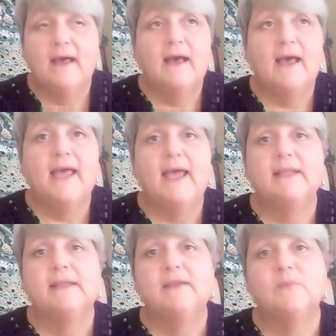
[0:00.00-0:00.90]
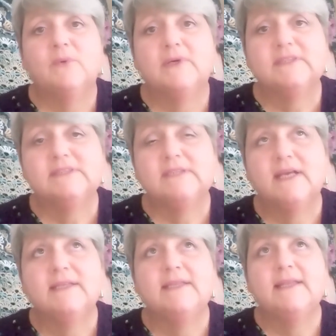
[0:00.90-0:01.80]
And it was a
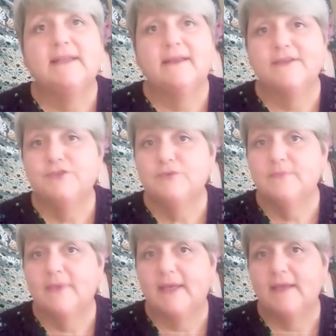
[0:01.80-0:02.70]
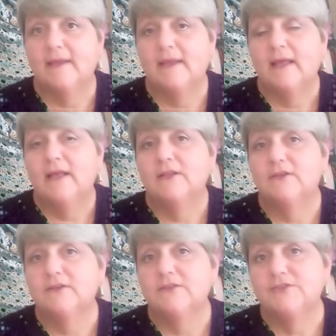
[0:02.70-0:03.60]
delight to make,
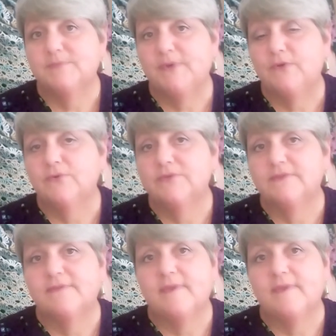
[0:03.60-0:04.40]
not just because of the